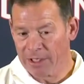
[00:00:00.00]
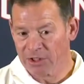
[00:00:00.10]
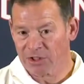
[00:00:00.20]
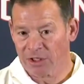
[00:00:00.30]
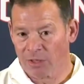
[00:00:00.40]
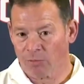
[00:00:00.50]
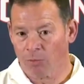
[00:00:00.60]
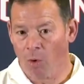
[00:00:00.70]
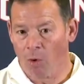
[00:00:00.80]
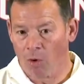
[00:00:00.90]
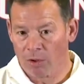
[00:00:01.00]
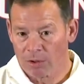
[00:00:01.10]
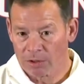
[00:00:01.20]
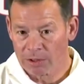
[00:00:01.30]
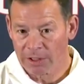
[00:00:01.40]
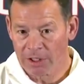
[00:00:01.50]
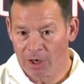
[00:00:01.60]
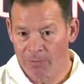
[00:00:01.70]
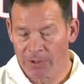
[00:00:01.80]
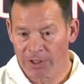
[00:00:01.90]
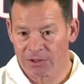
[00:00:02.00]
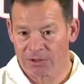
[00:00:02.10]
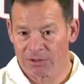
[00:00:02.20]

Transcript: is their role in helping us,